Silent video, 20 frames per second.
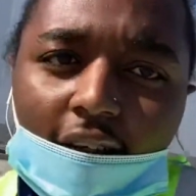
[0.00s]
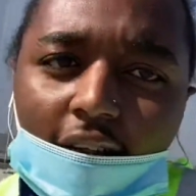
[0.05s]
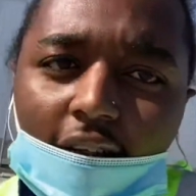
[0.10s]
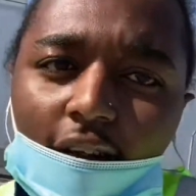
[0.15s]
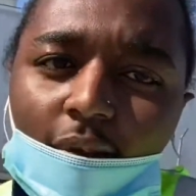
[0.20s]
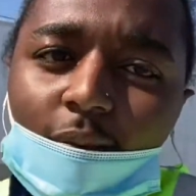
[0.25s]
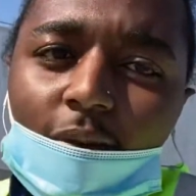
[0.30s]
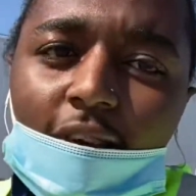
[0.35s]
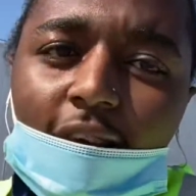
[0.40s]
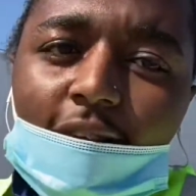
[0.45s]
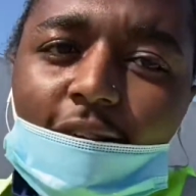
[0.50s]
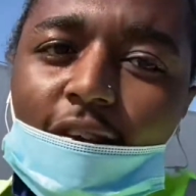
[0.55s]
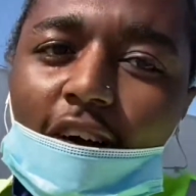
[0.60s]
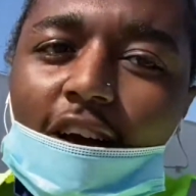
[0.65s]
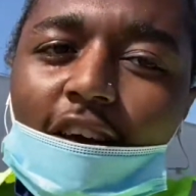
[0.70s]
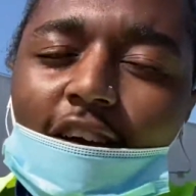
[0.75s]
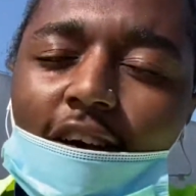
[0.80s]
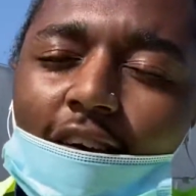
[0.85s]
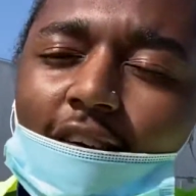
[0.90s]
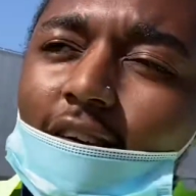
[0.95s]
cause I'm really
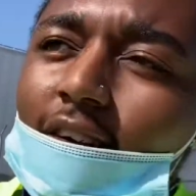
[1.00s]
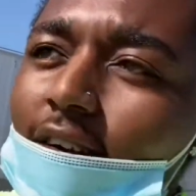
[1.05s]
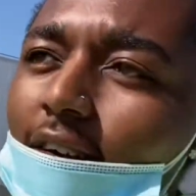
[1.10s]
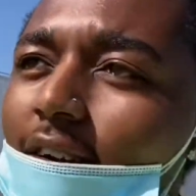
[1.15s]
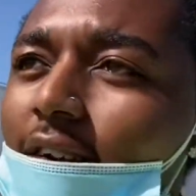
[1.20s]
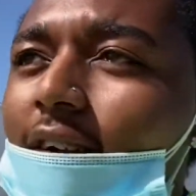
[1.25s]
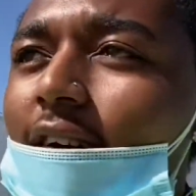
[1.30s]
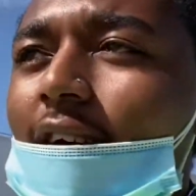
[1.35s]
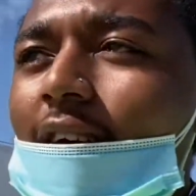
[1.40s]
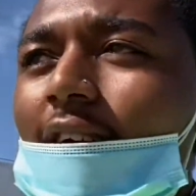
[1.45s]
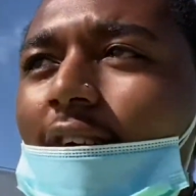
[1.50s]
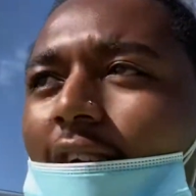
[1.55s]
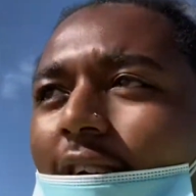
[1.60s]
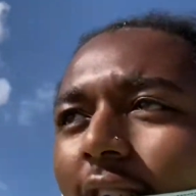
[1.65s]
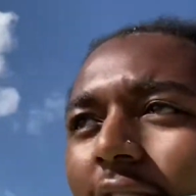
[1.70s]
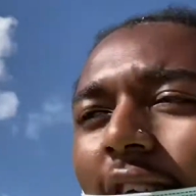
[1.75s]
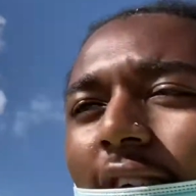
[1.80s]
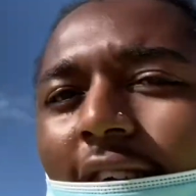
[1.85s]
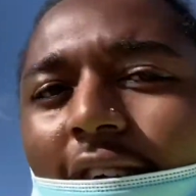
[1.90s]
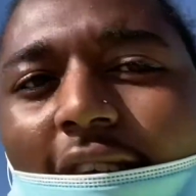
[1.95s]
viral out here.
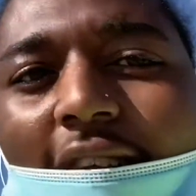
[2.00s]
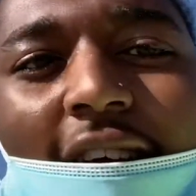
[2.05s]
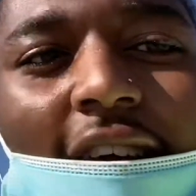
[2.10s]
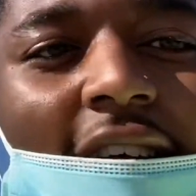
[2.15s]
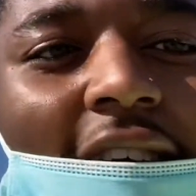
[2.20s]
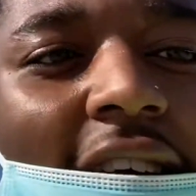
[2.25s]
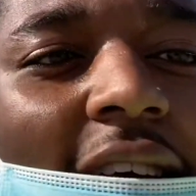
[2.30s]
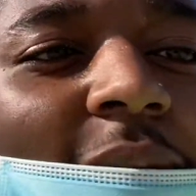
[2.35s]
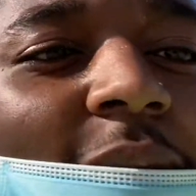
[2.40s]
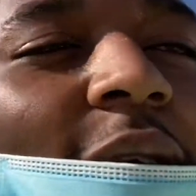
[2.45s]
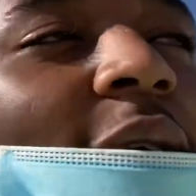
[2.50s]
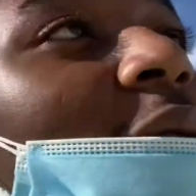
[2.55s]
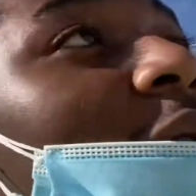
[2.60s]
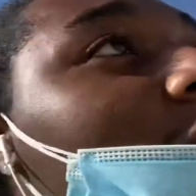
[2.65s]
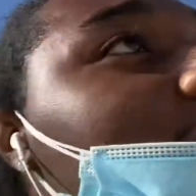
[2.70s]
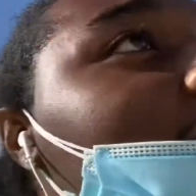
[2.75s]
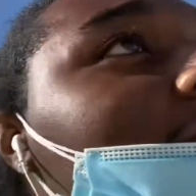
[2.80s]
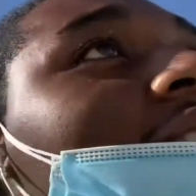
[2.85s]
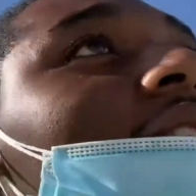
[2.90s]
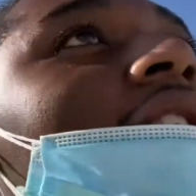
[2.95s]
I can't be doing this